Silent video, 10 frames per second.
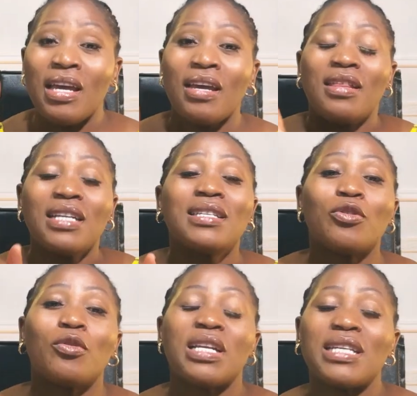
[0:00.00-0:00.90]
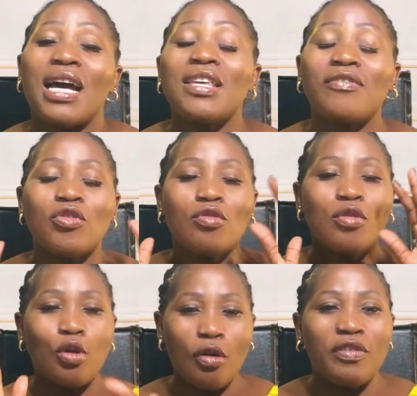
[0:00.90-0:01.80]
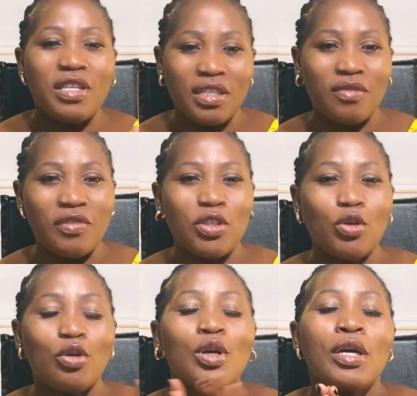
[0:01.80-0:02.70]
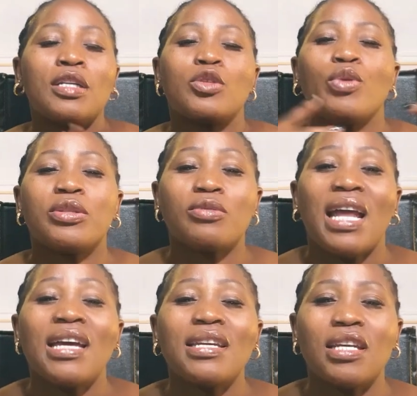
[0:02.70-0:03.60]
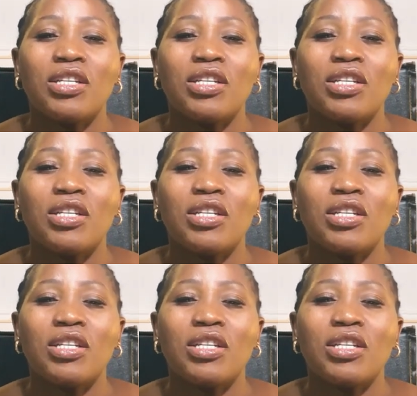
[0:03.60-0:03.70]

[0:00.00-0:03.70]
That said, goal getter, if you love this video, do well to like it and